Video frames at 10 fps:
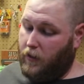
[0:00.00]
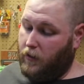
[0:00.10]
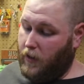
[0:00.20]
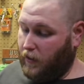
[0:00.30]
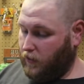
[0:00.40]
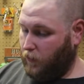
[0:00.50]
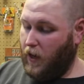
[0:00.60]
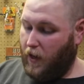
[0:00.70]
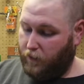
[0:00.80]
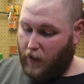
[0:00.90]
Next we
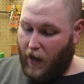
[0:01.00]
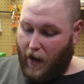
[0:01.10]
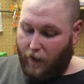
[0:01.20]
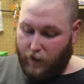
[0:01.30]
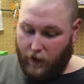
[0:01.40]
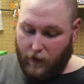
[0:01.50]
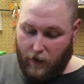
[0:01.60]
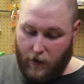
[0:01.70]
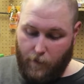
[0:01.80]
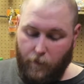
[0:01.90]
have the Havoc
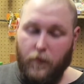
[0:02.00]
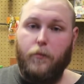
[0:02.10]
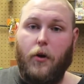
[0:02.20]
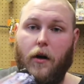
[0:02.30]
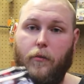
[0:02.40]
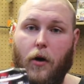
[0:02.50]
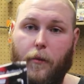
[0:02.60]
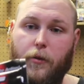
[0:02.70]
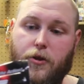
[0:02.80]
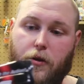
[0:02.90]
Bottom
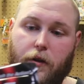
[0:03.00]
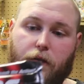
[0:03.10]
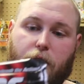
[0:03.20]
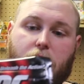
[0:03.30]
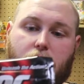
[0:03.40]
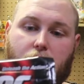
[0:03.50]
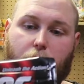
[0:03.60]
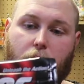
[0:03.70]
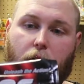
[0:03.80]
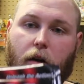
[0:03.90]
Hopper Junior. Very
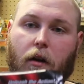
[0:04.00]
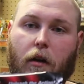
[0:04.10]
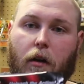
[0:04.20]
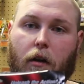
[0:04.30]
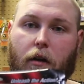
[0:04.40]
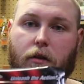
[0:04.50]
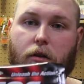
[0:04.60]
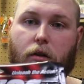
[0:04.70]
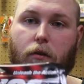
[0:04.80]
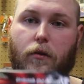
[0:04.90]
similar
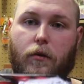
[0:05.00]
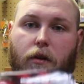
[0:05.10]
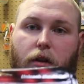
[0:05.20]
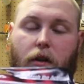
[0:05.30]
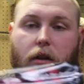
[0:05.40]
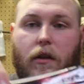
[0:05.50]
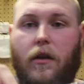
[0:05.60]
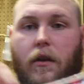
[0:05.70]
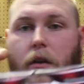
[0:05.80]
to the